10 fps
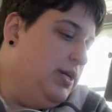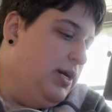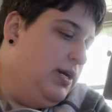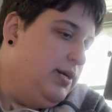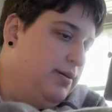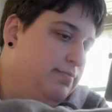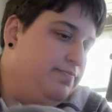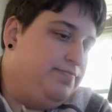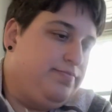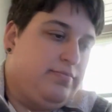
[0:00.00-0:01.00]

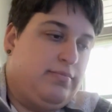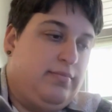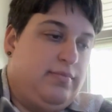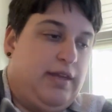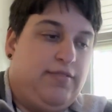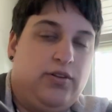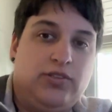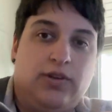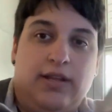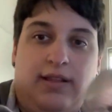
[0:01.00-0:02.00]
Um, they've
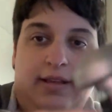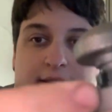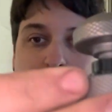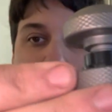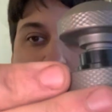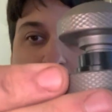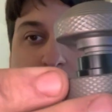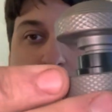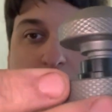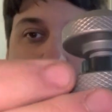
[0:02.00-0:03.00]
also got like the bearing
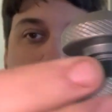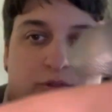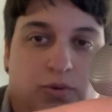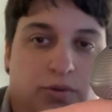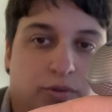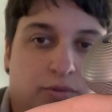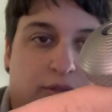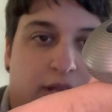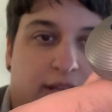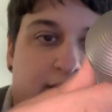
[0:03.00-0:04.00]
removal tool.